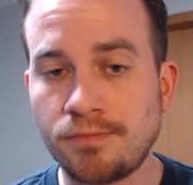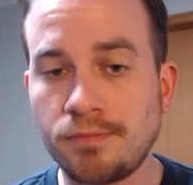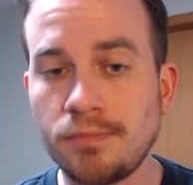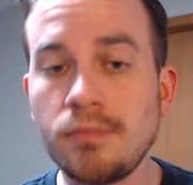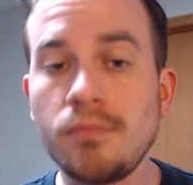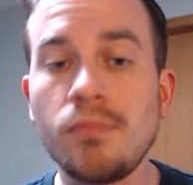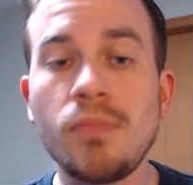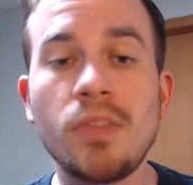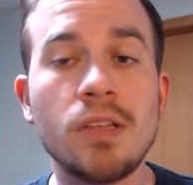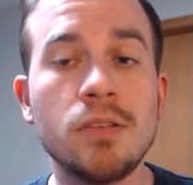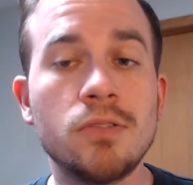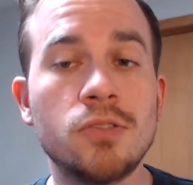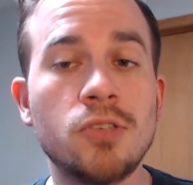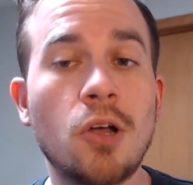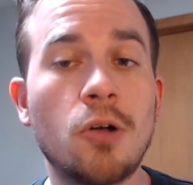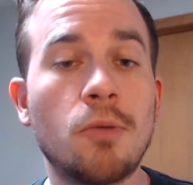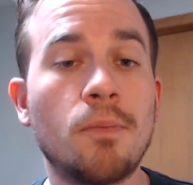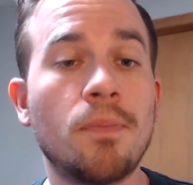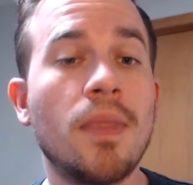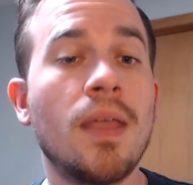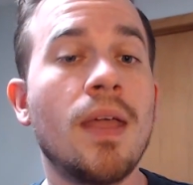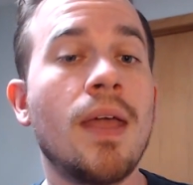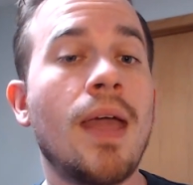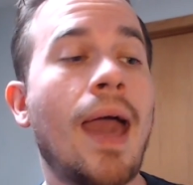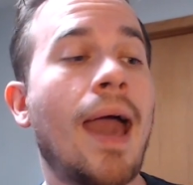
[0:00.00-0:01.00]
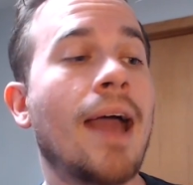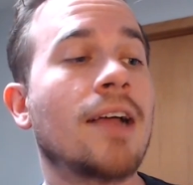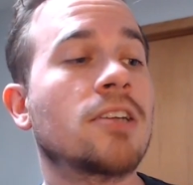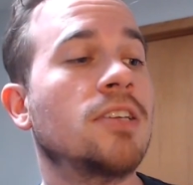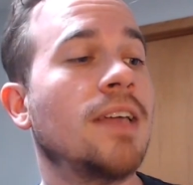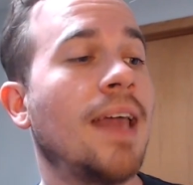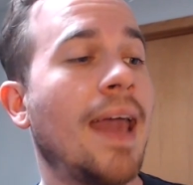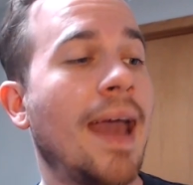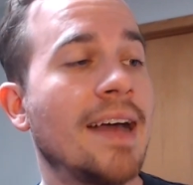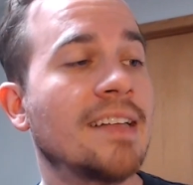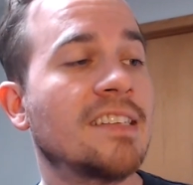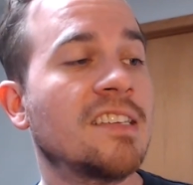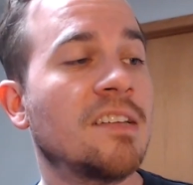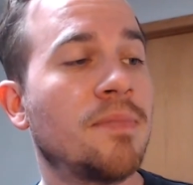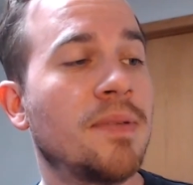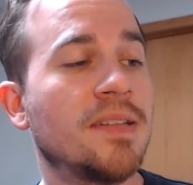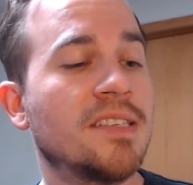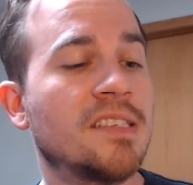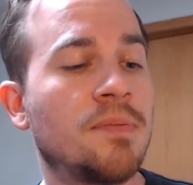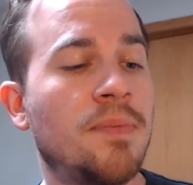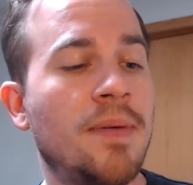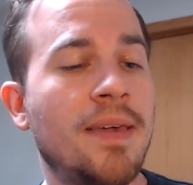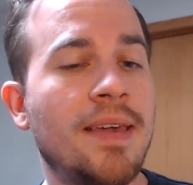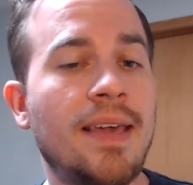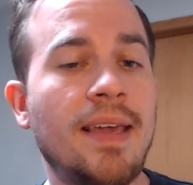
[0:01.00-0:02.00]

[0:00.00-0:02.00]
So actually, as I've been speaking,